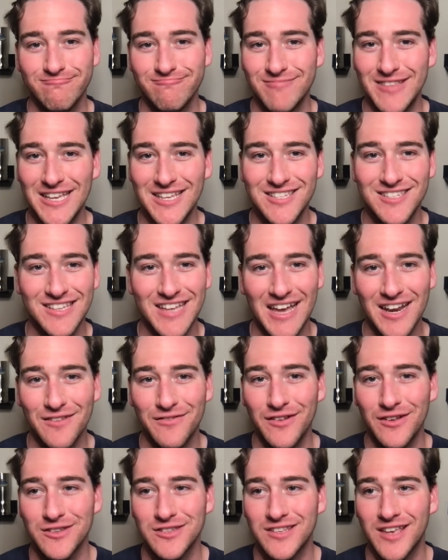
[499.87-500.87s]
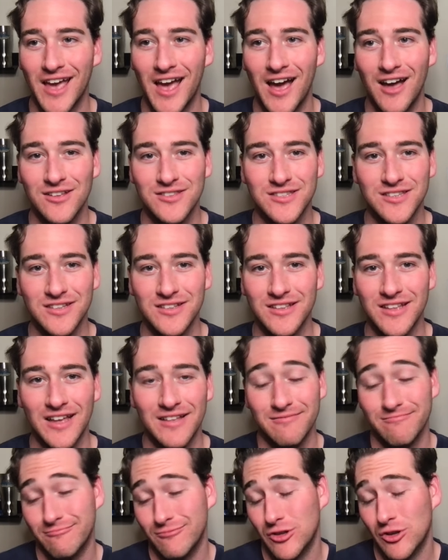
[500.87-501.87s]
these NFL scouts
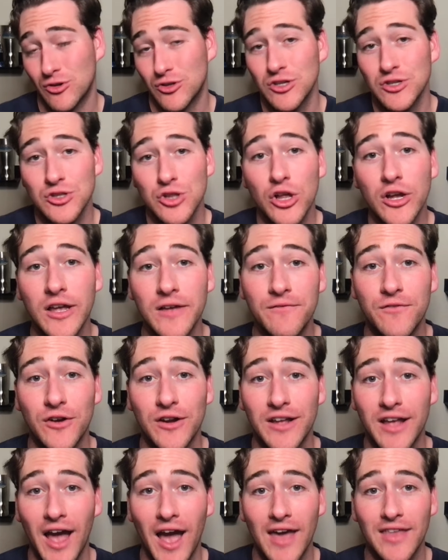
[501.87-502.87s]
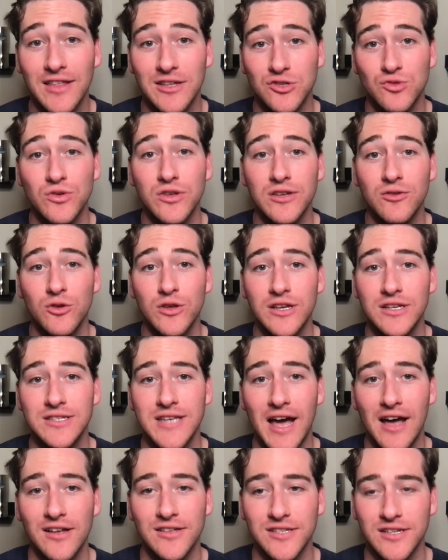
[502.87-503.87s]
and you're just looking for a guy that's really, really
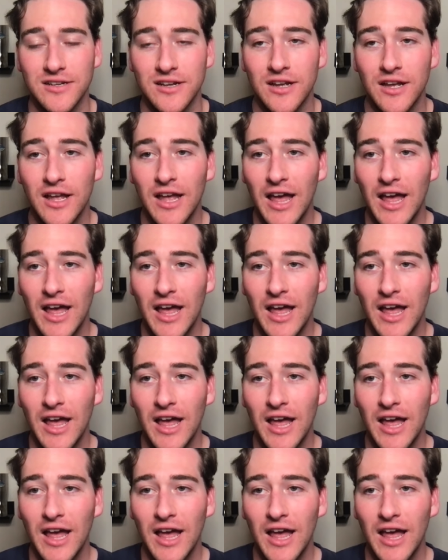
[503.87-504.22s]
talented.